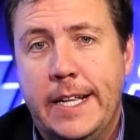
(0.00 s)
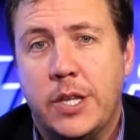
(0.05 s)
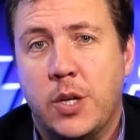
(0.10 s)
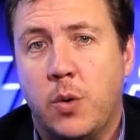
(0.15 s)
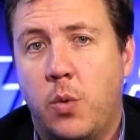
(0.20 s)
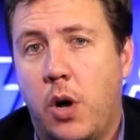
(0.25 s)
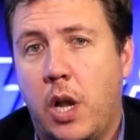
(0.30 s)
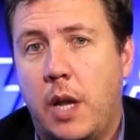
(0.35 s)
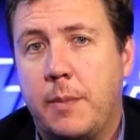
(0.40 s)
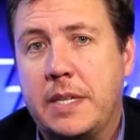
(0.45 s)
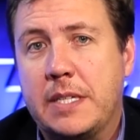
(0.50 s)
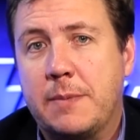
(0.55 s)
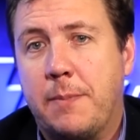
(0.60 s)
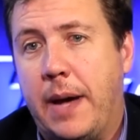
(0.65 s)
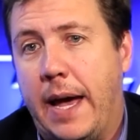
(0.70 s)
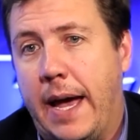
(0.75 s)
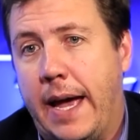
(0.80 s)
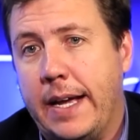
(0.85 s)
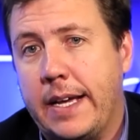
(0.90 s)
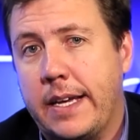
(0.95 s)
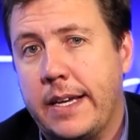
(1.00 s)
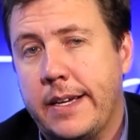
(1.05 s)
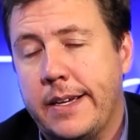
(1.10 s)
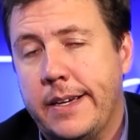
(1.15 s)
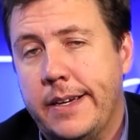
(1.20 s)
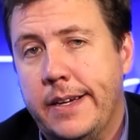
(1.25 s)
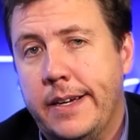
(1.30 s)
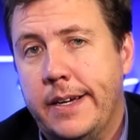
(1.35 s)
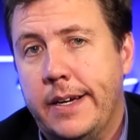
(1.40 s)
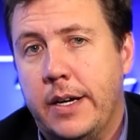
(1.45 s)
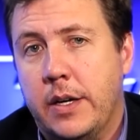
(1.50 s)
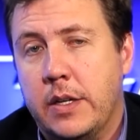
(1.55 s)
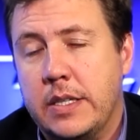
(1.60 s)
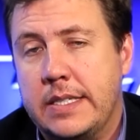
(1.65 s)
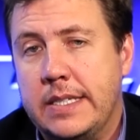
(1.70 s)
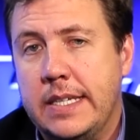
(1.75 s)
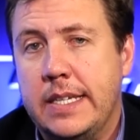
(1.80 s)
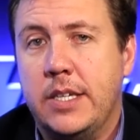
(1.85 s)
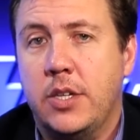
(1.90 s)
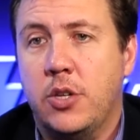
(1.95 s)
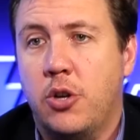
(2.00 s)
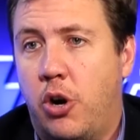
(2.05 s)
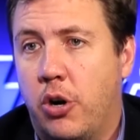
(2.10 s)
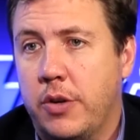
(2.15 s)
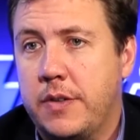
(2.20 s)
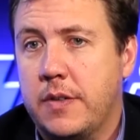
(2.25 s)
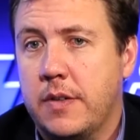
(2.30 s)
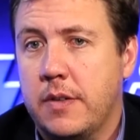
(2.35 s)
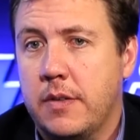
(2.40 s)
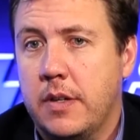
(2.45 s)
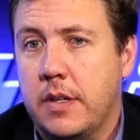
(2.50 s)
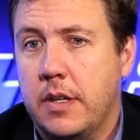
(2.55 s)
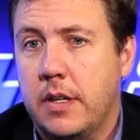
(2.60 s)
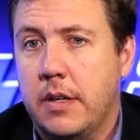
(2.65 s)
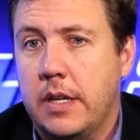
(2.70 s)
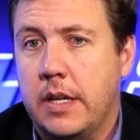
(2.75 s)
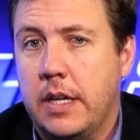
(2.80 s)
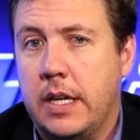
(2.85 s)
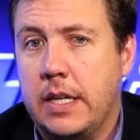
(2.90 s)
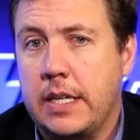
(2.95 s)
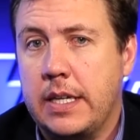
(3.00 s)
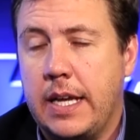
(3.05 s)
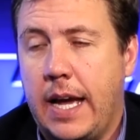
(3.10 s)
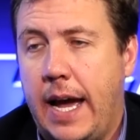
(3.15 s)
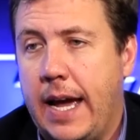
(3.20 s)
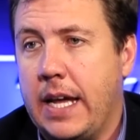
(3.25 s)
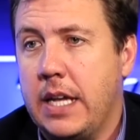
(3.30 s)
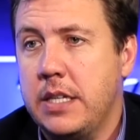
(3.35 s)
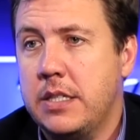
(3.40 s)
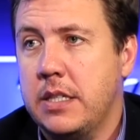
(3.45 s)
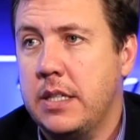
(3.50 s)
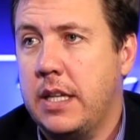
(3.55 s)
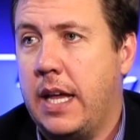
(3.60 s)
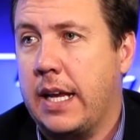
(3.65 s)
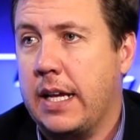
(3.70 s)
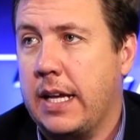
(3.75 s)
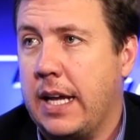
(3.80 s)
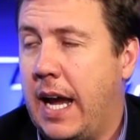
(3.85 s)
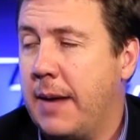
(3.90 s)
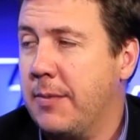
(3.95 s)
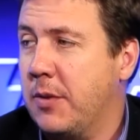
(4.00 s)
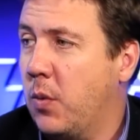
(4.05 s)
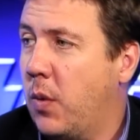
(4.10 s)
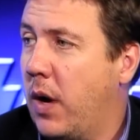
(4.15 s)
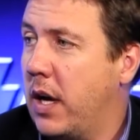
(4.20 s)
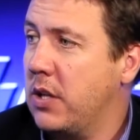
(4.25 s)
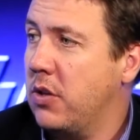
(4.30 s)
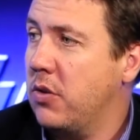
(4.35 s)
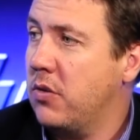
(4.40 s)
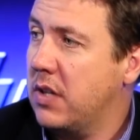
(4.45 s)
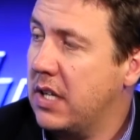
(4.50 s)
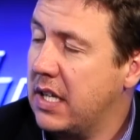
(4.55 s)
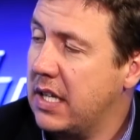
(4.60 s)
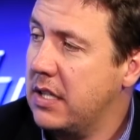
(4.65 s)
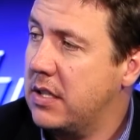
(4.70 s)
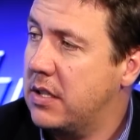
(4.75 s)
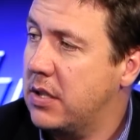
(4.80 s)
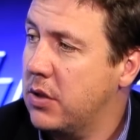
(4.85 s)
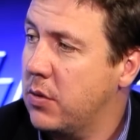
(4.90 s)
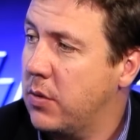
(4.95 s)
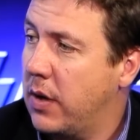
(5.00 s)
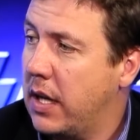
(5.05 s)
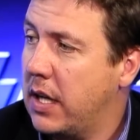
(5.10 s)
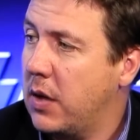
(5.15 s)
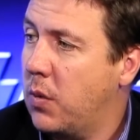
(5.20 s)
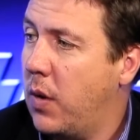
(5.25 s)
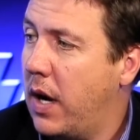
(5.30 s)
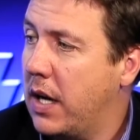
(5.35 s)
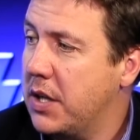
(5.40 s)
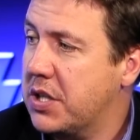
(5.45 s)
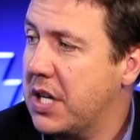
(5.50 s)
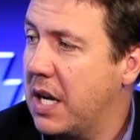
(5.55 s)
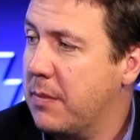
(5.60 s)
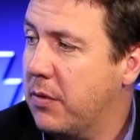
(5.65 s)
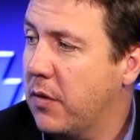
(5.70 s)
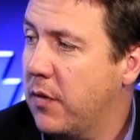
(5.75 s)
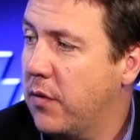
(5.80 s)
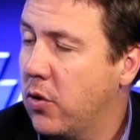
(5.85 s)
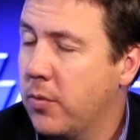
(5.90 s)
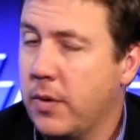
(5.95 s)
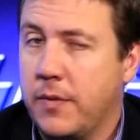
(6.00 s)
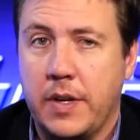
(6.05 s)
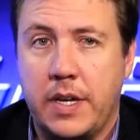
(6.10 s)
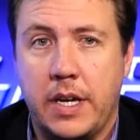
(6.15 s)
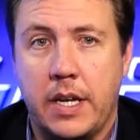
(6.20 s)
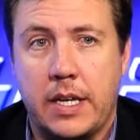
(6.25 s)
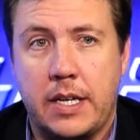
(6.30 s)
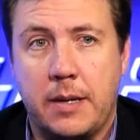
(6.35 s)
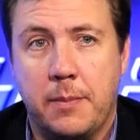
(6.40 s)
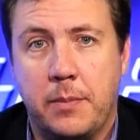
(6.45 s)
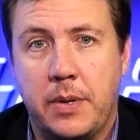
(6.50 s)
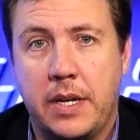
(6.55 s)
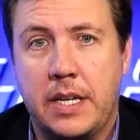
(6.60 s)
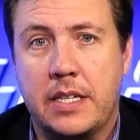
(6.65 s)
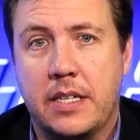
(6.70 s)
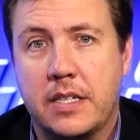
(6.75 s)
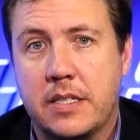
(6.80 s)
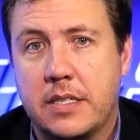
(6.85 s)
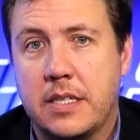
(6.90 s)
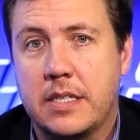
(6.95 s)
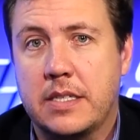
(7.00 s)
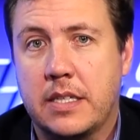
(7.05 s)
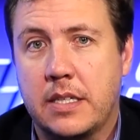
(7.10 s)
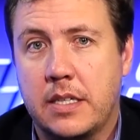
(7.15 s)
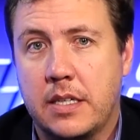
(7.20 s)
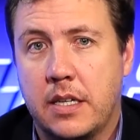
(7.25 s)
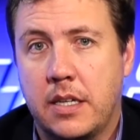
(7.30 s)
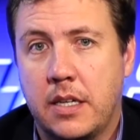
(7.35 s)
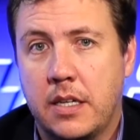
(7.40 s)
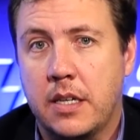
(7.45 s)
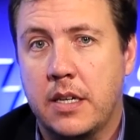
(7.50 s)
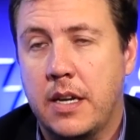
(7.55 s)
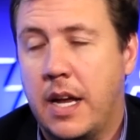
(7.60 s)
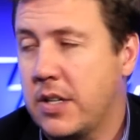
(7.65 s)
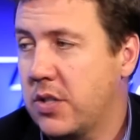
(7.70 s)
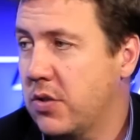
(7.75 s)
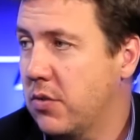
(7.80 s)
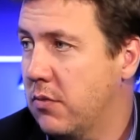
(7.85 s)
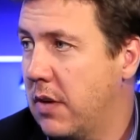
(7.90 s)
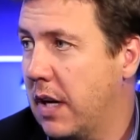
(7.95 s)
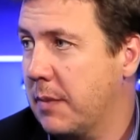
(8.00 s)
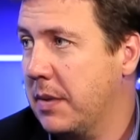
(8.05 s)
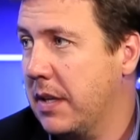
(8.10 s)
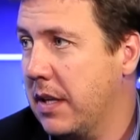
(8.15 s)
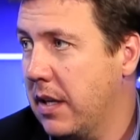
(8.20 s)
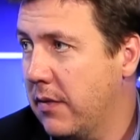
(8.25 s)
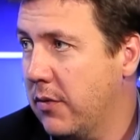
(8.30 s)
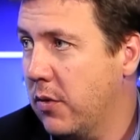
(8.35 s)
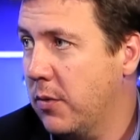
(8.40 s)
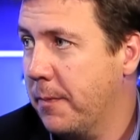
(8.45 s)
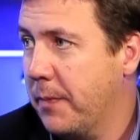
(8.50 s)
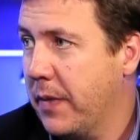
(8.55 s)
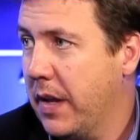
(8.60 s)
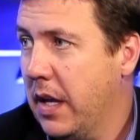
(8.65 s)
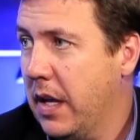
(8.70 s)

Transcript: The Wallabies pack did not engage in that game the way you need to in any way, shape or form if you're going to compete consistently at international rugby level.